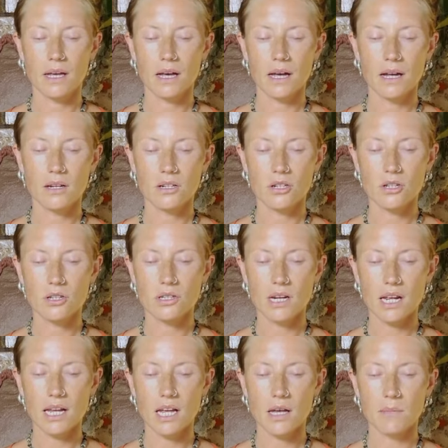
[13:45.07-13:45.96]
And just
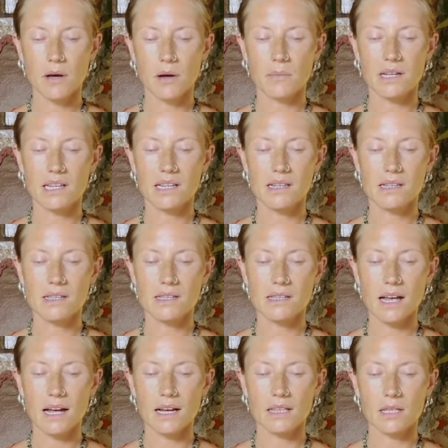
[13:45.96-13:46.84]
take a moment
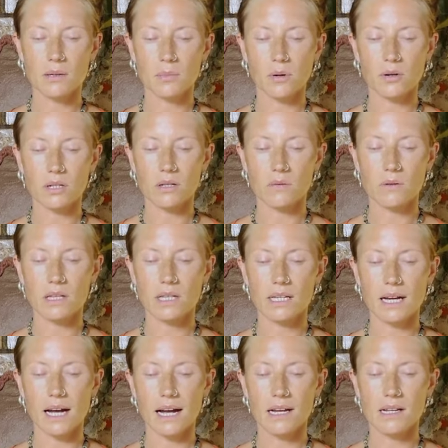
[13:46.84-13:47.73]
inside the body with
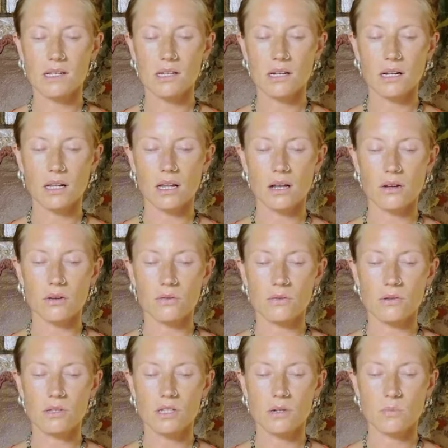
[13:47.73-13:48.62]
the eyes
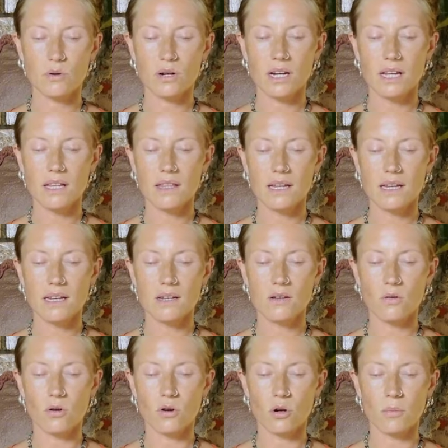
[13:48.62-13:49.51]
closed, breathing
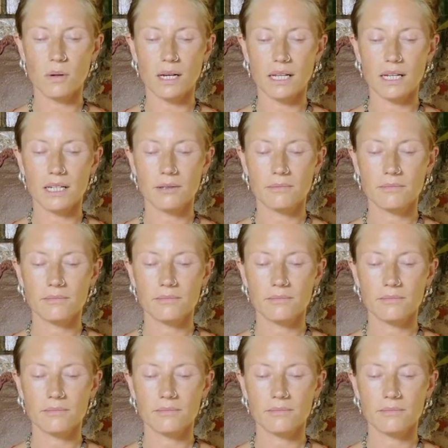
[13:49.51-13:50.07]
normally.